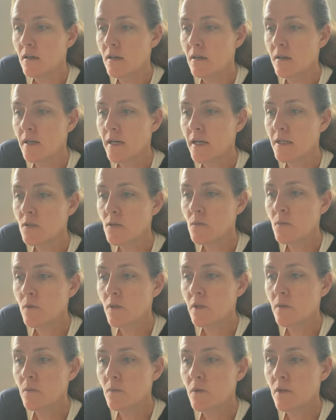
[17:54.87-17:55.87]
That's
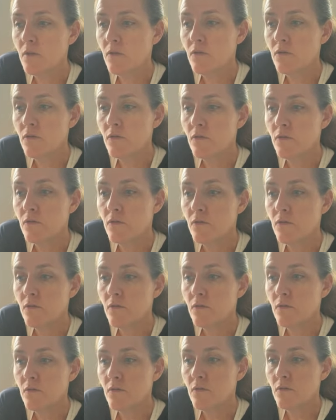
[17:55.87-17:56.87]
when we
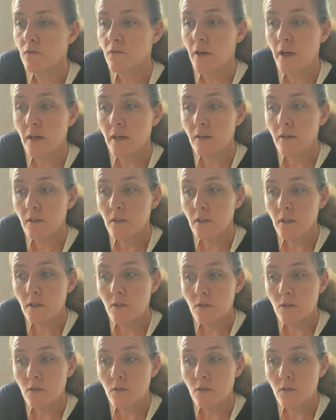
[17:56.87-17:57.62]
finally